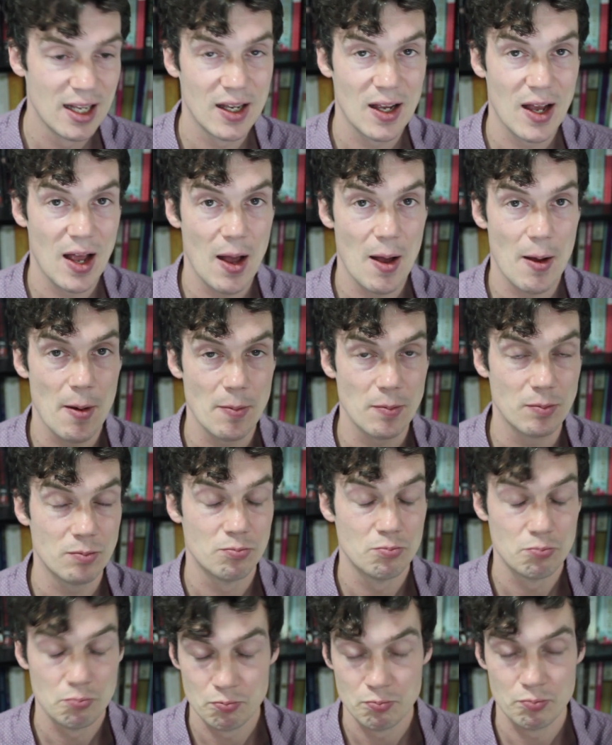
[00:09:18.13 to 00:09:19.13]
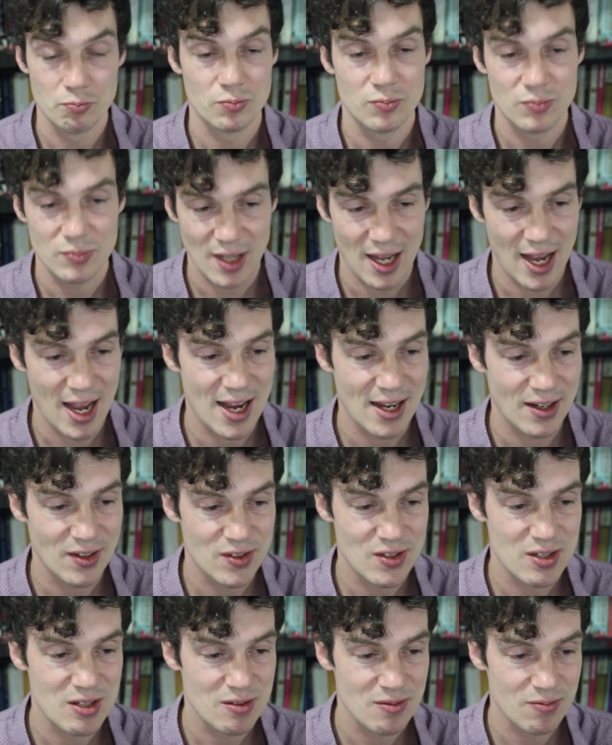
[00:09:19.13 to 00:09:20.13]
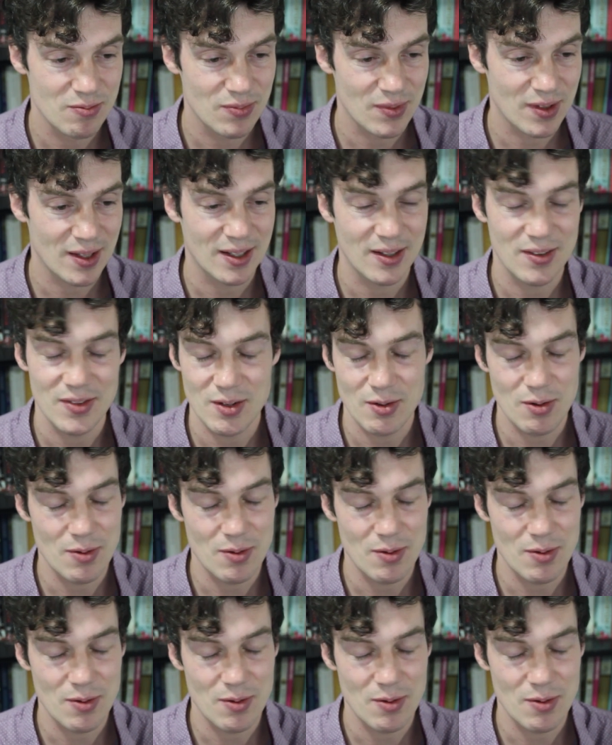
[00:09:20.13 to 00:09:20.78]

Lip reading: And there